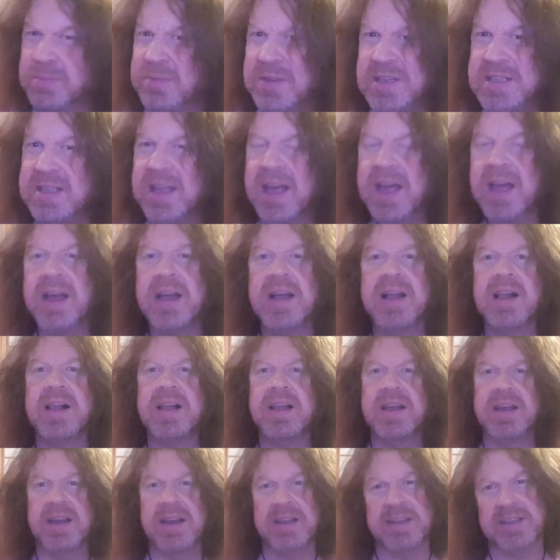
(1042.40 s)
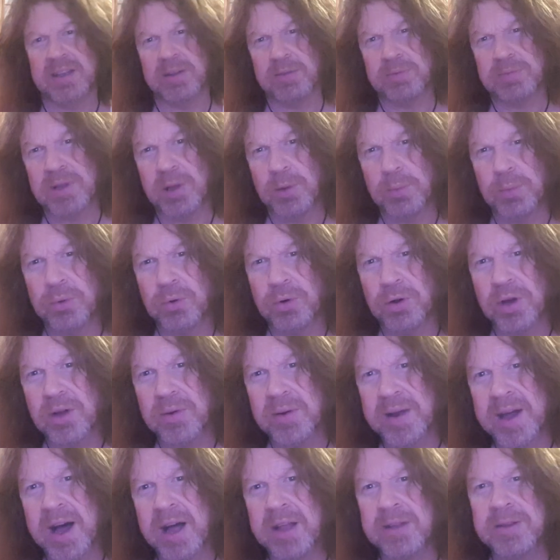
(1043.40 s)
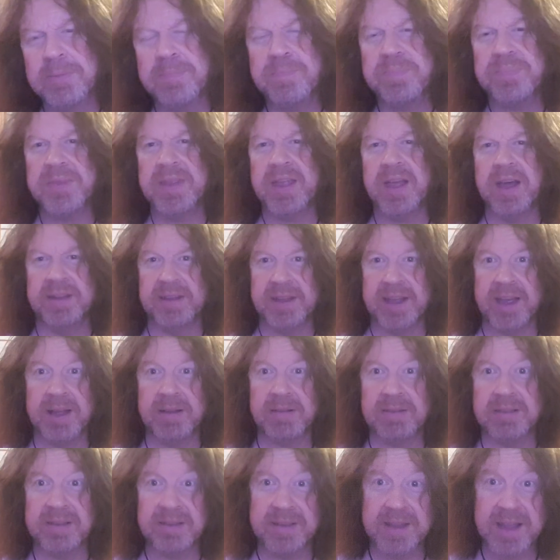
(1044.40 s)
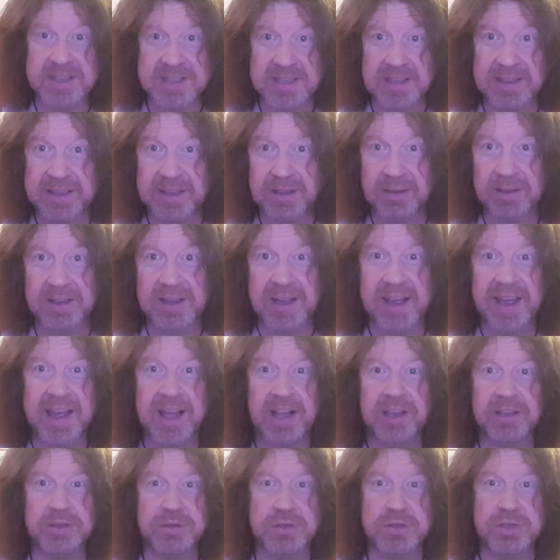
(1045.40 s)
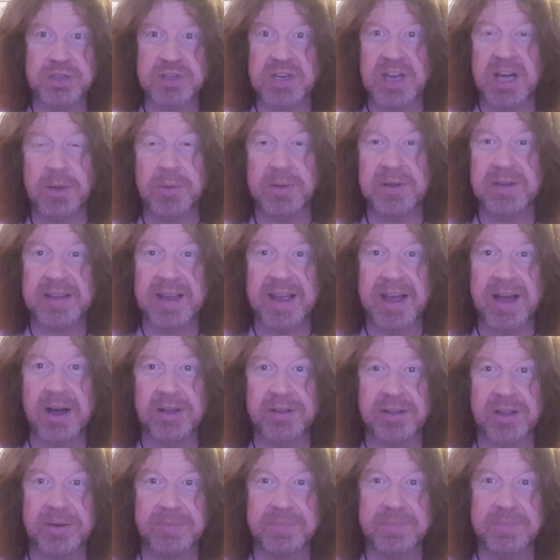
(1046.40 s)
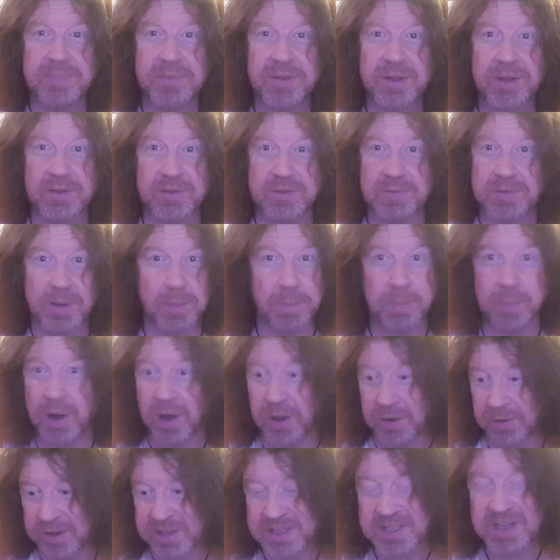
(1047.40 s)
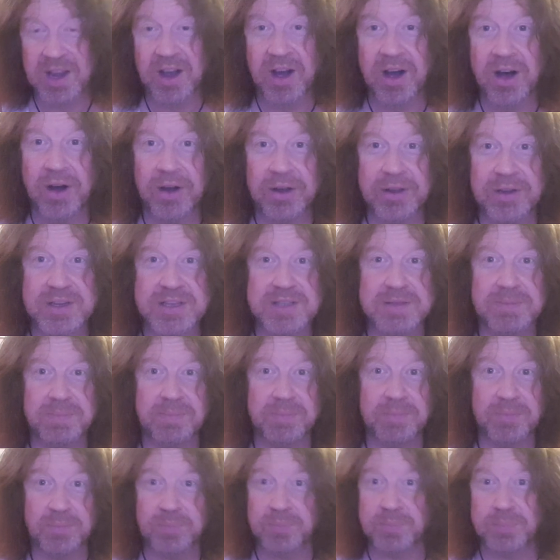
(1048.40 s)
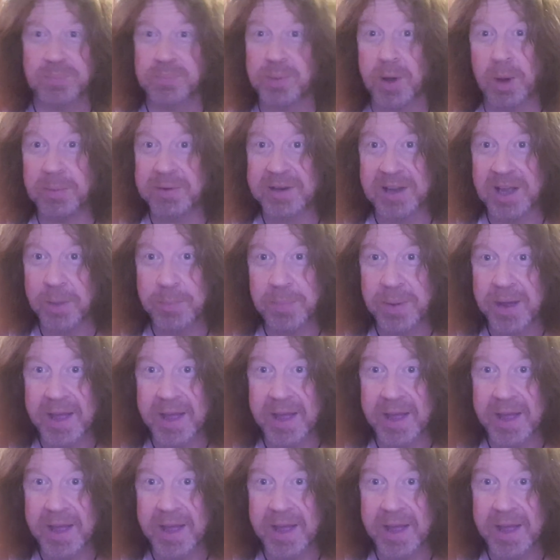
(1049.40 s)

it's that, and they'll, they'll walk around, and then there's a little girl who's chowing down on on, the, on this carcass, probably her